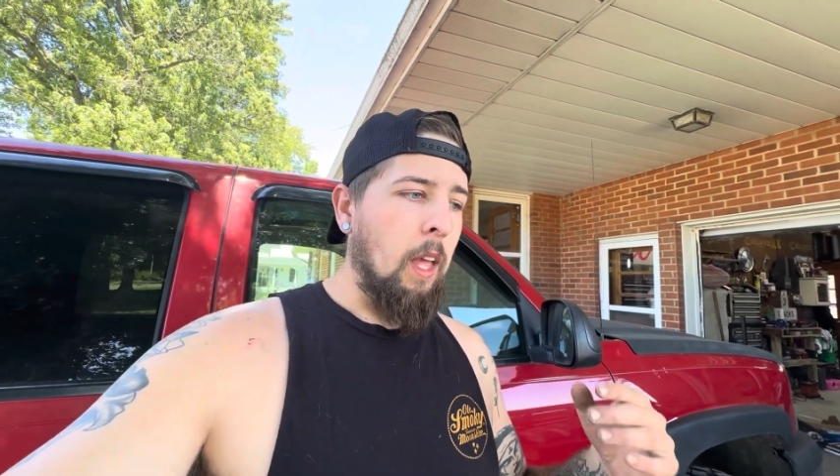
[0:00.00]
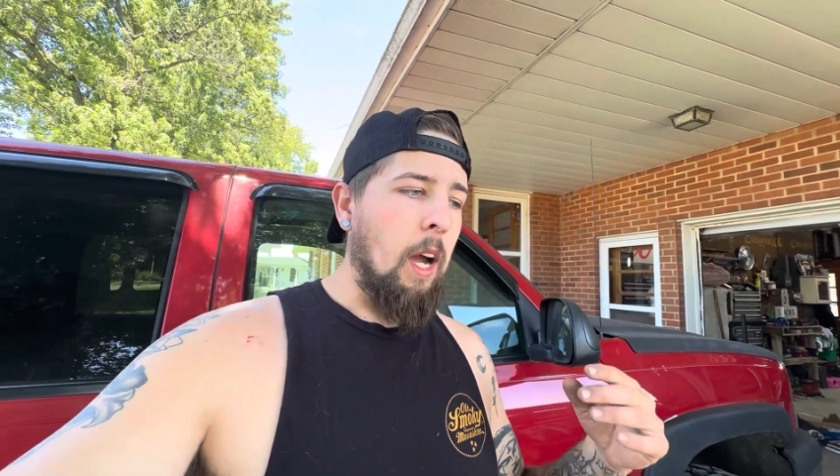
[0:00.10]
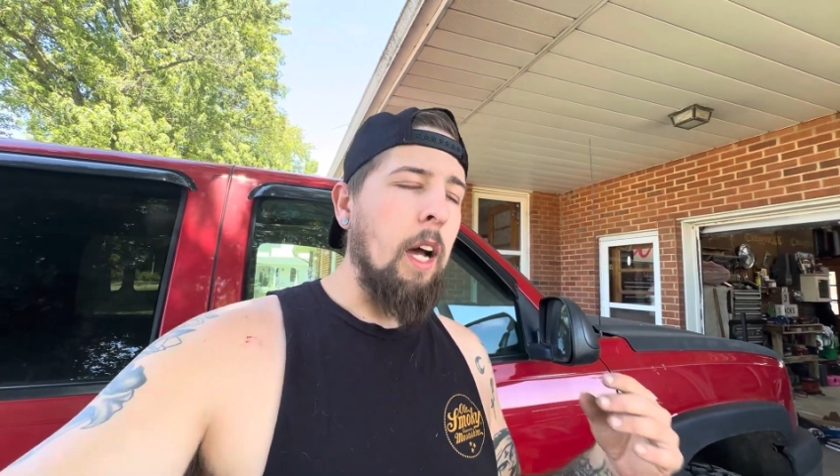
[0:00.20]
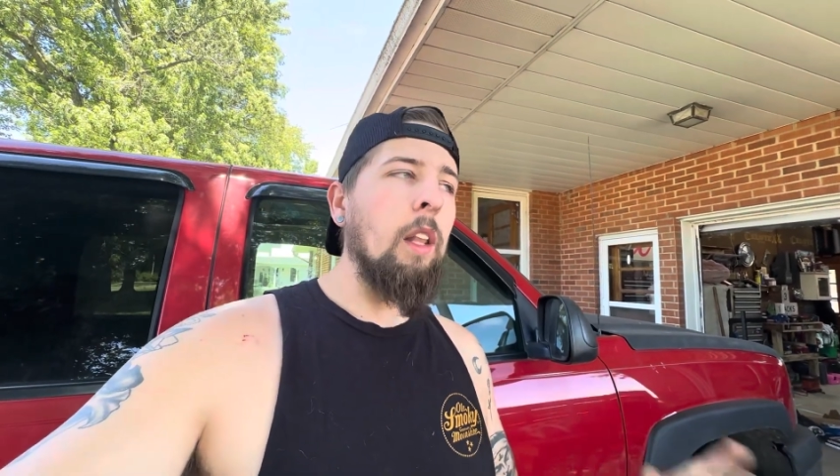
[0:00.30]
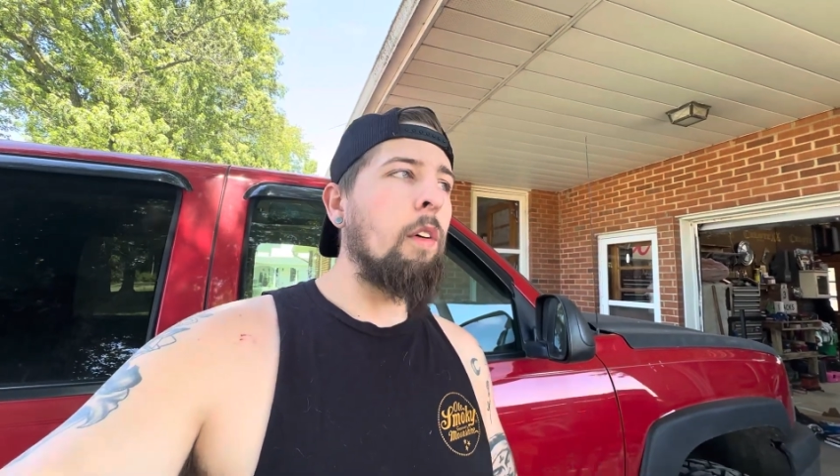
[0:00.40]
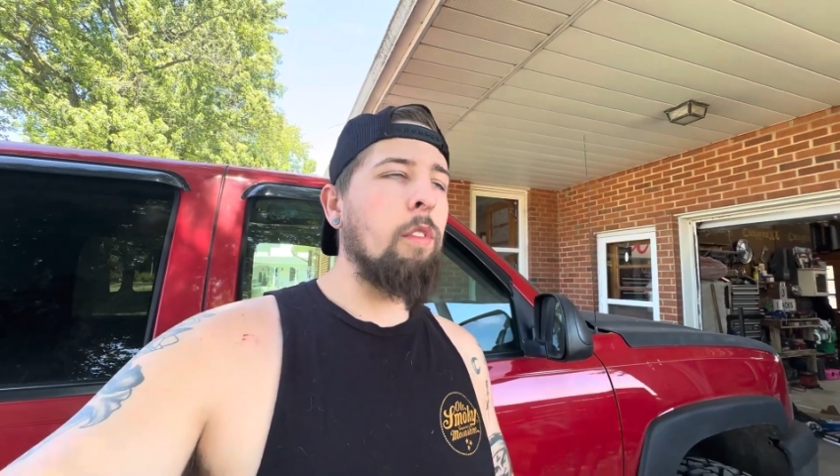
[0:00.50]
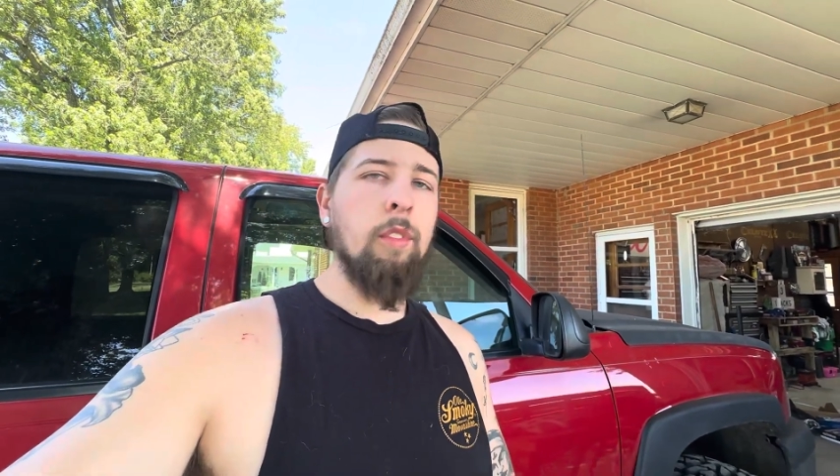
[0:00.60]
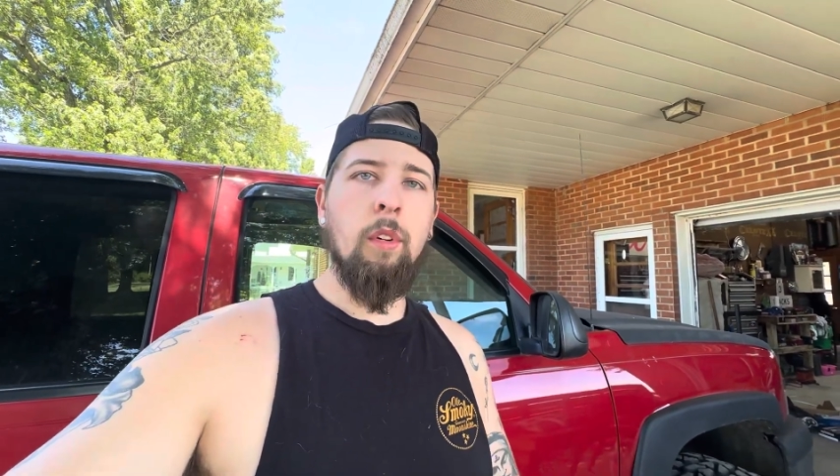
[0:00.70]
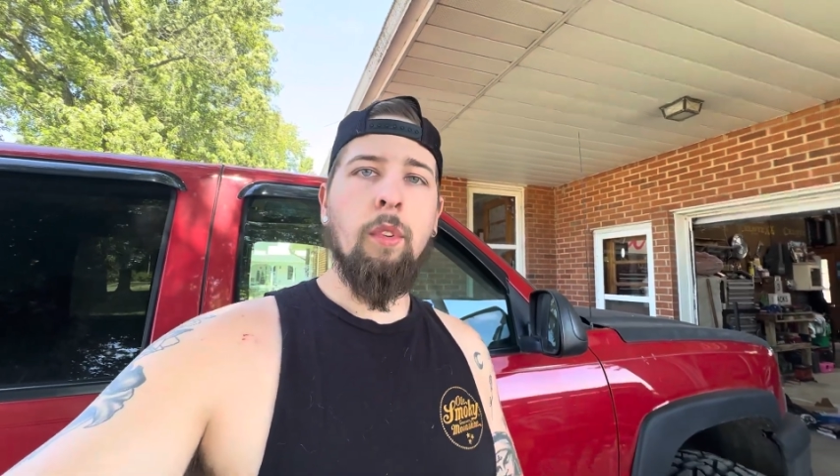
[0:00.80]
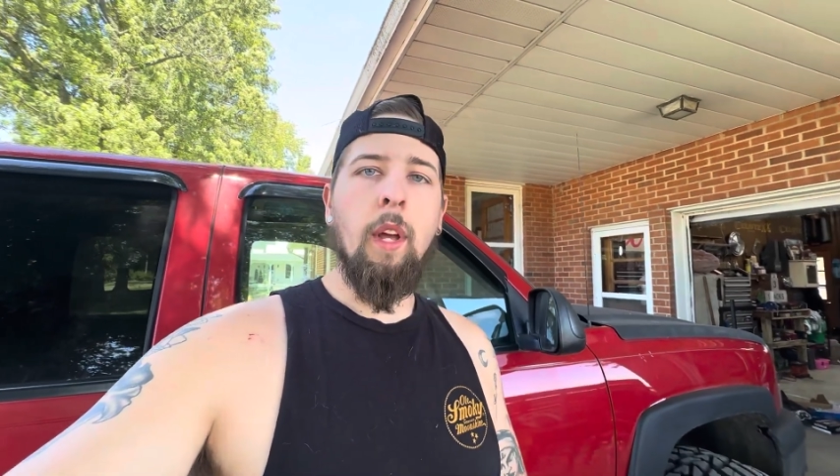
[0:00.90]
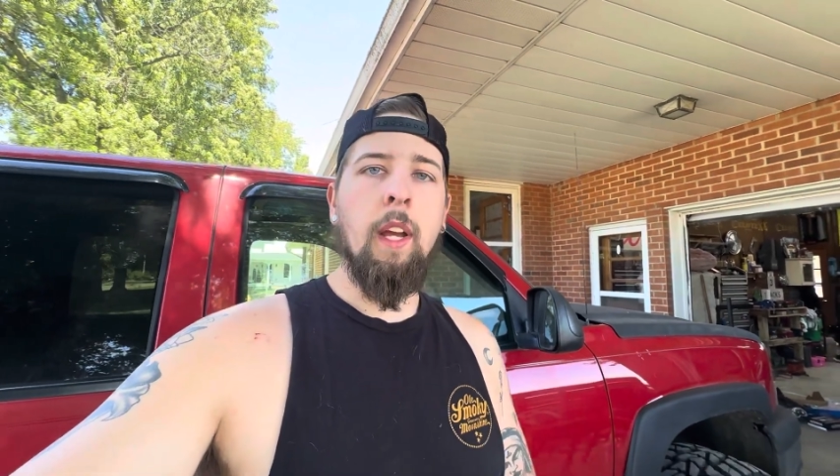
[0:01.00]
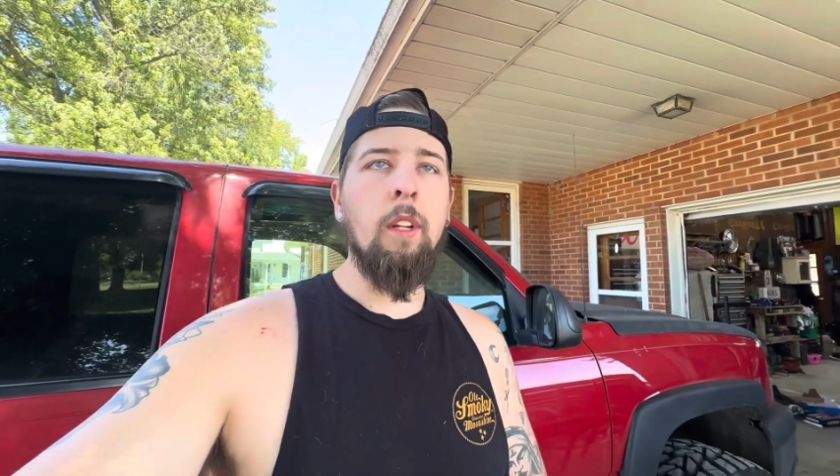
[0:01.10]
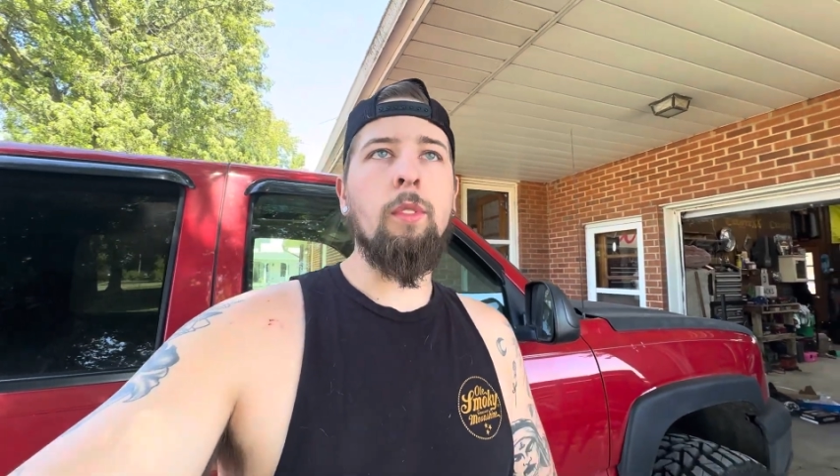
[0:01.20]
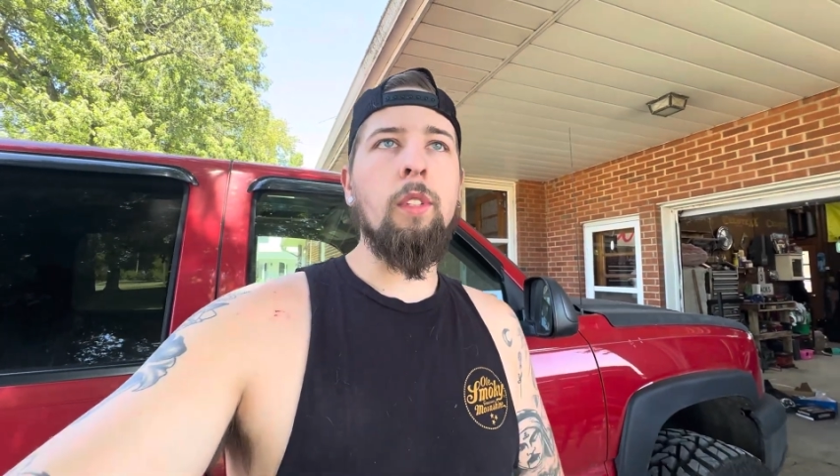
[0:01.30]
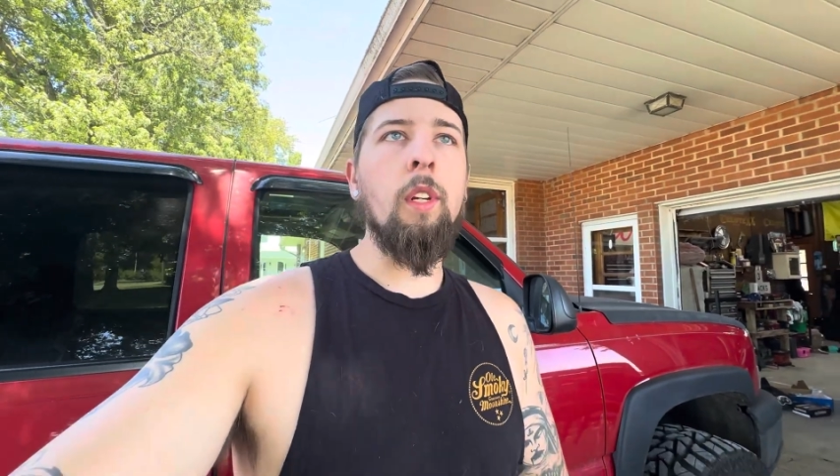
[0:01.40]
I love a vehicle that
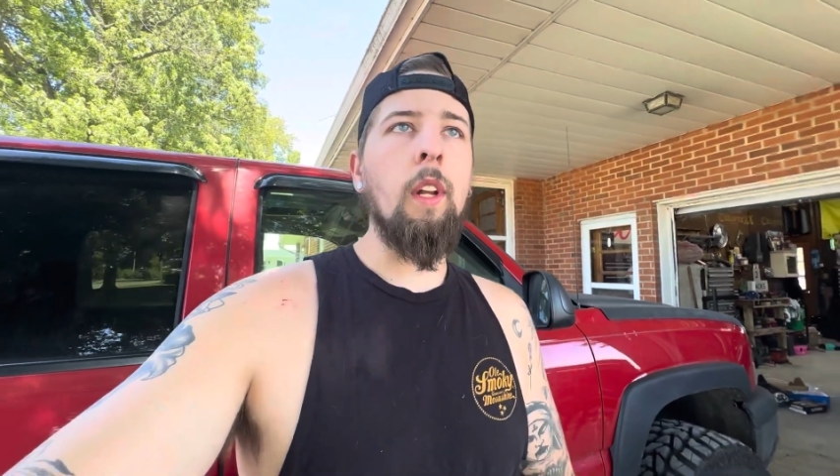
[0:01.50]
handles good.